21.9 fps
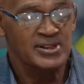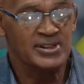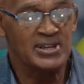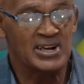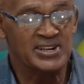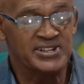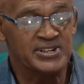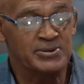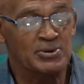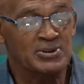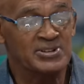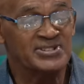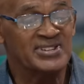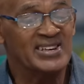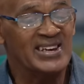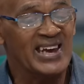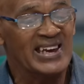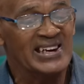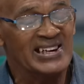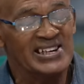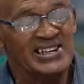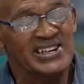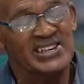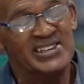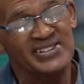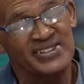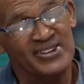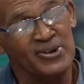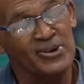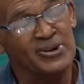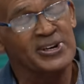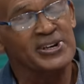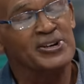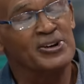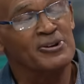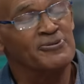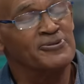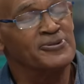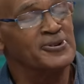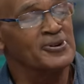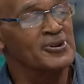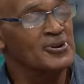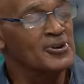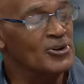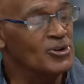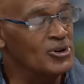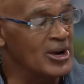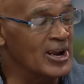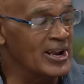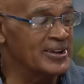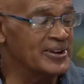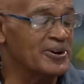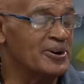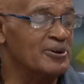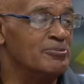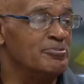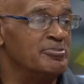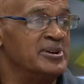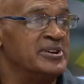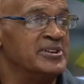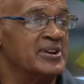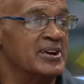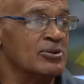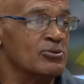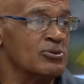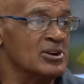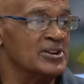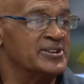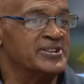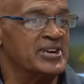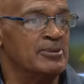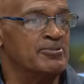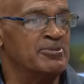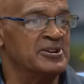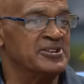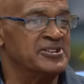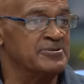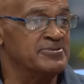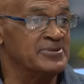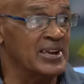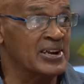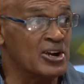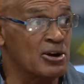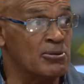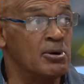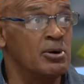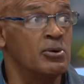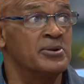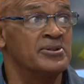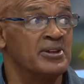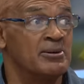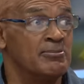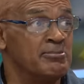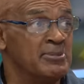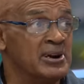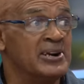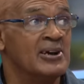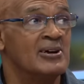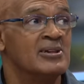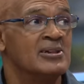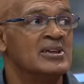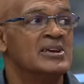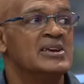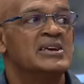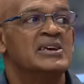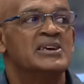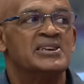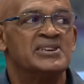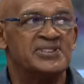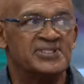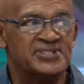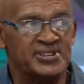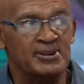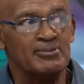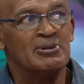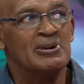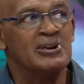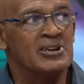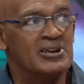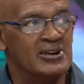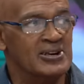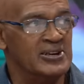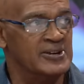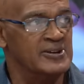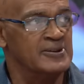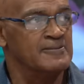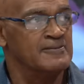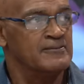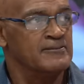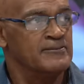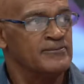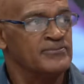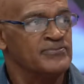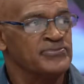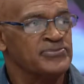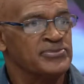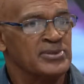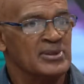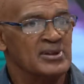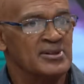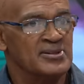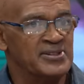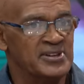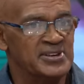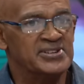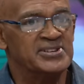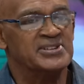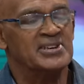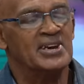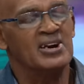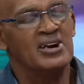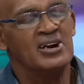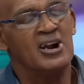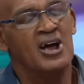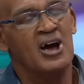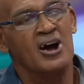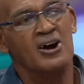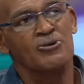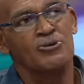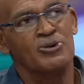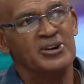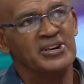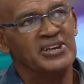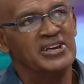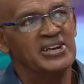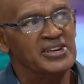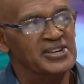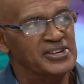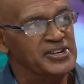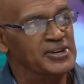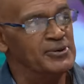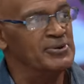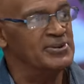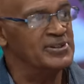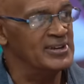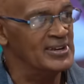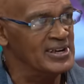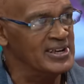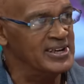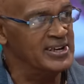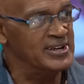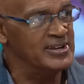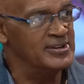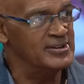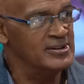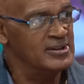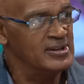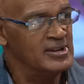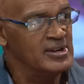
that she was at least good enough to go and compete at the World Championships and come away with a medal. Similarly, this is a long-running issue with Elaine.